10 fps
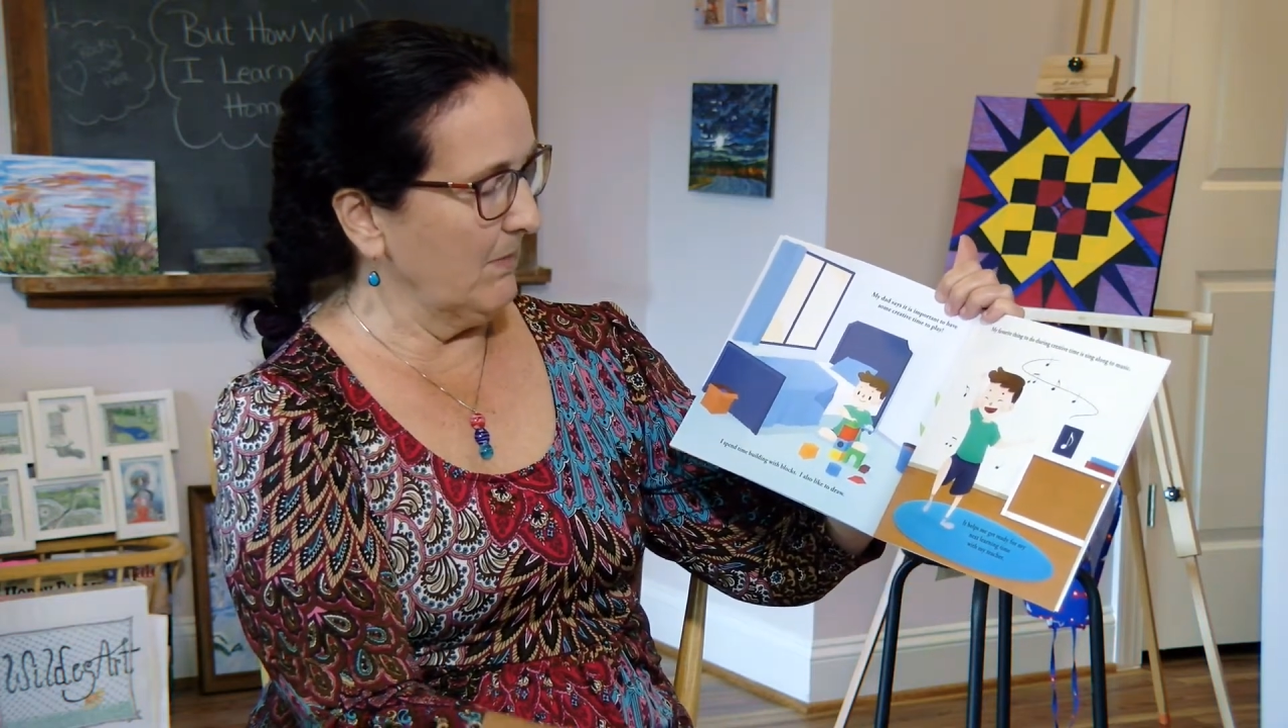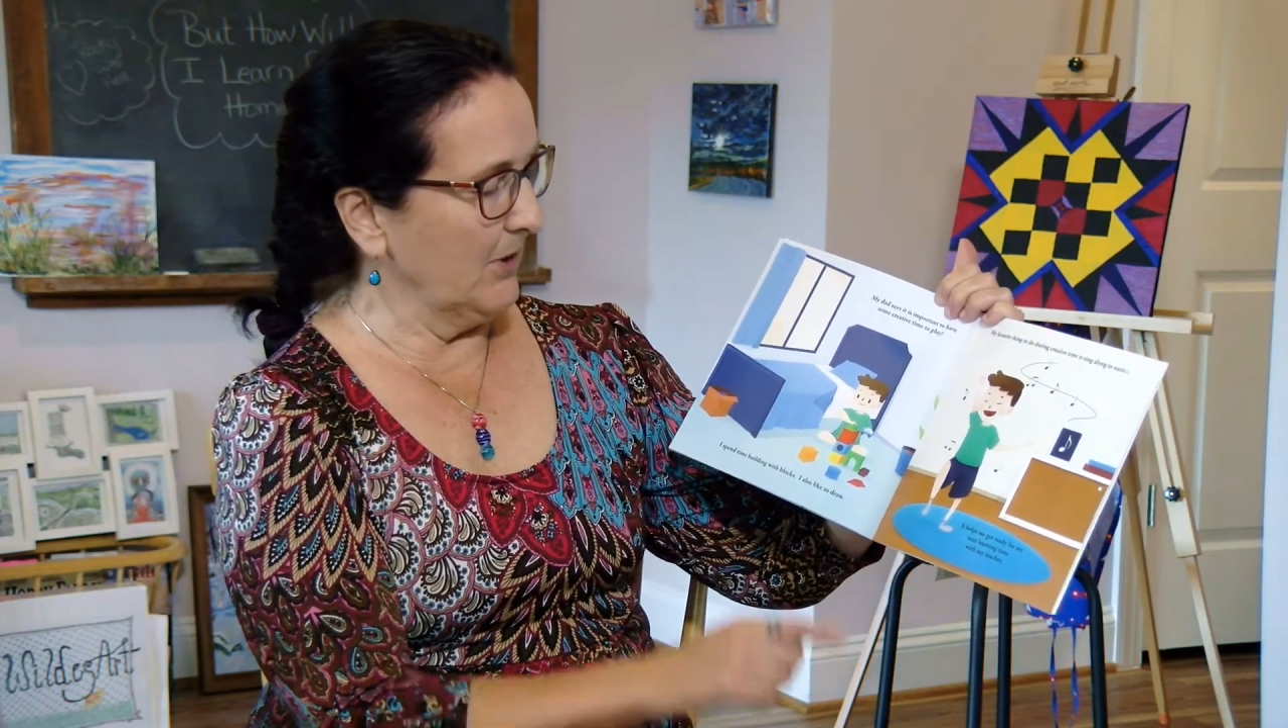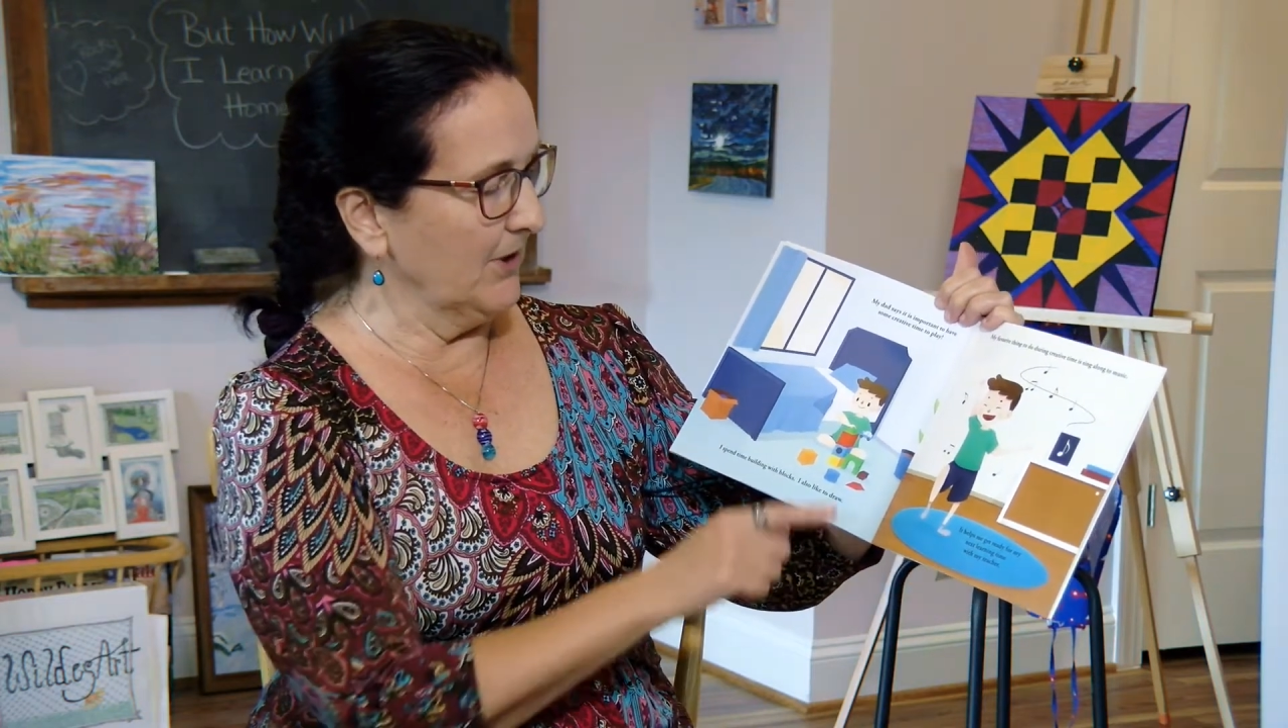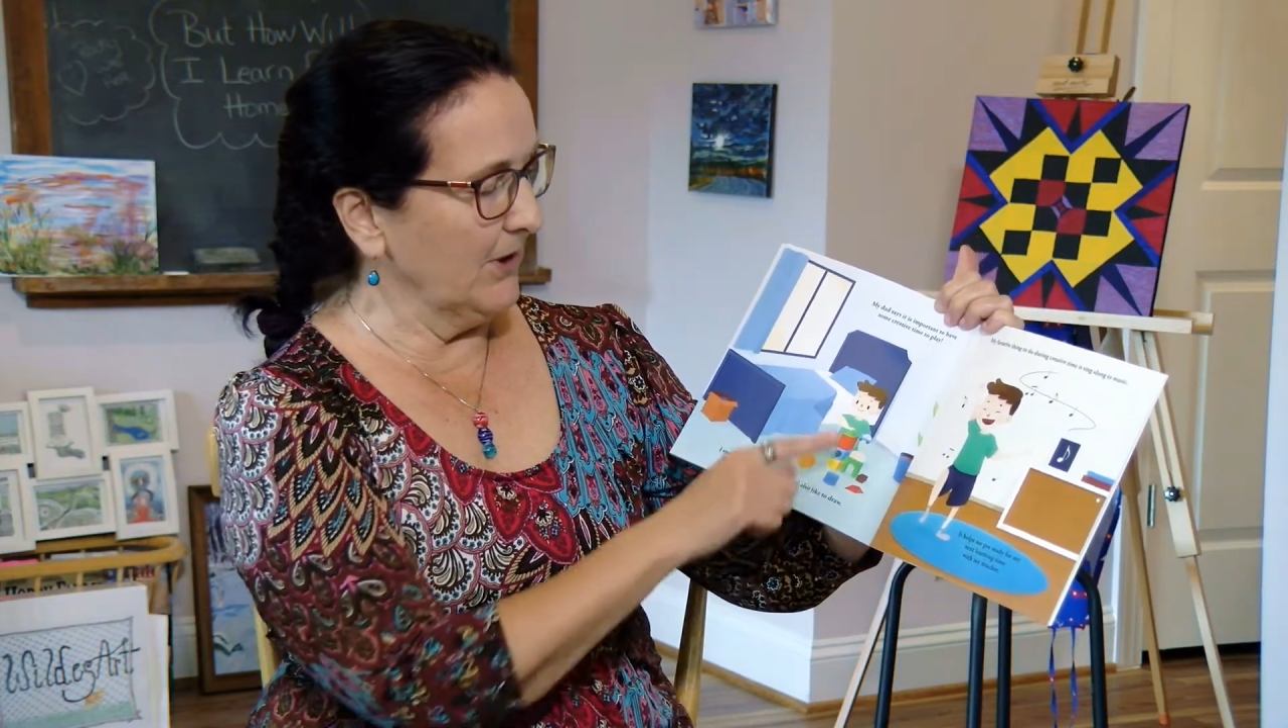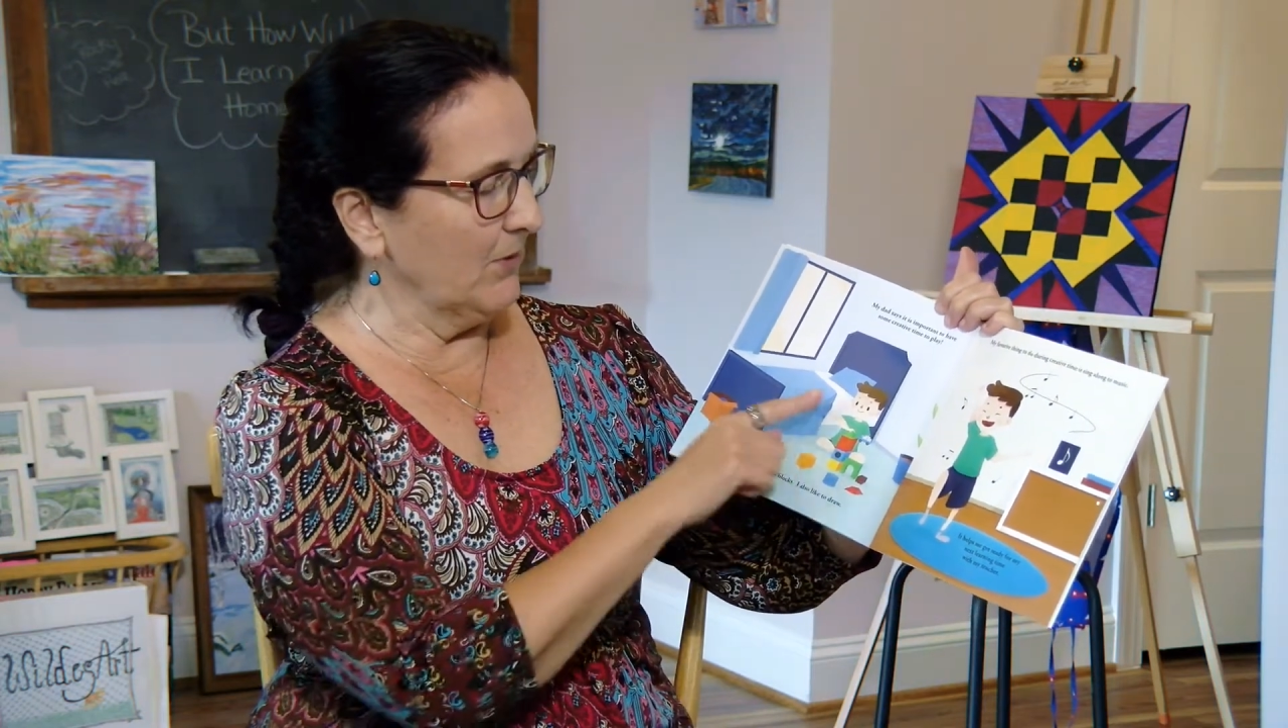
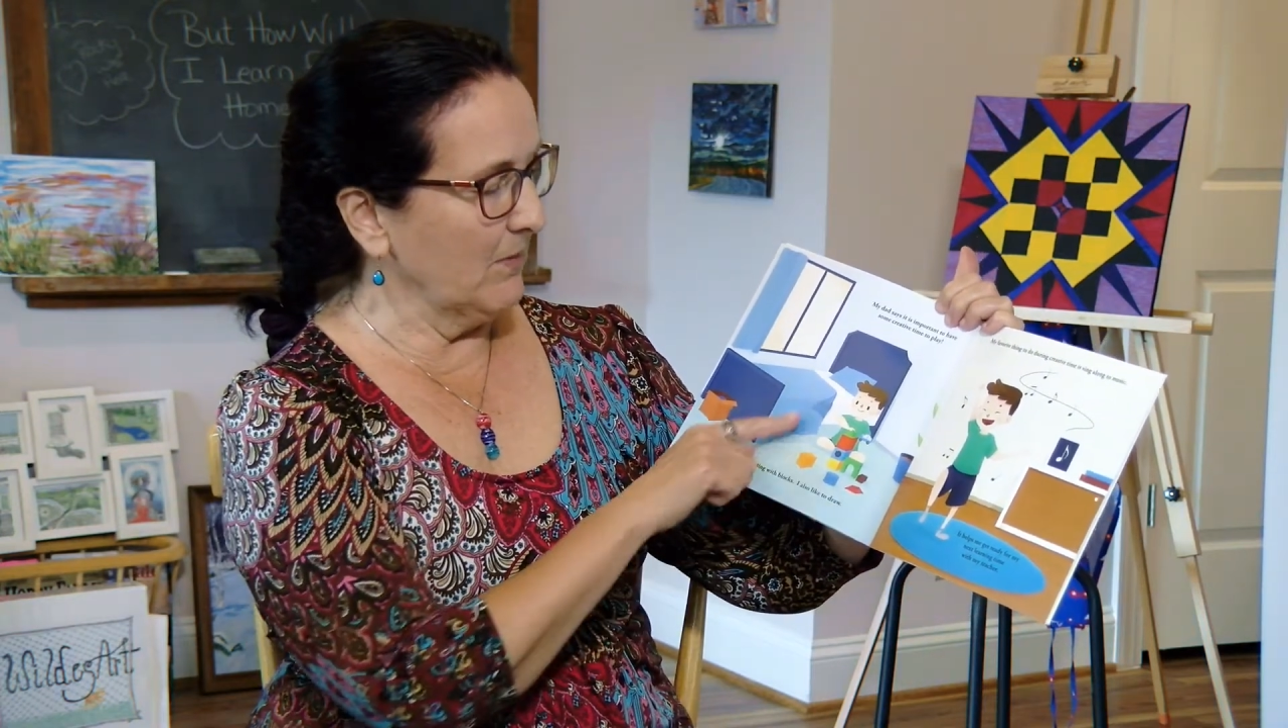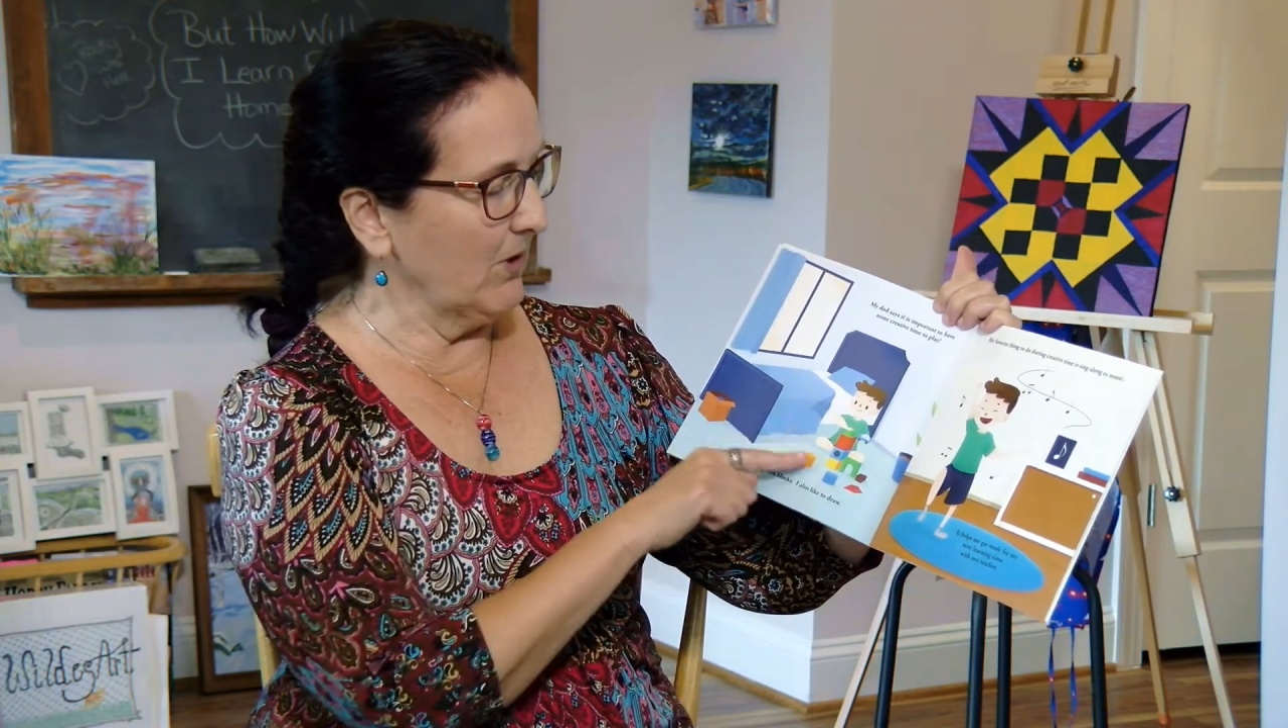building with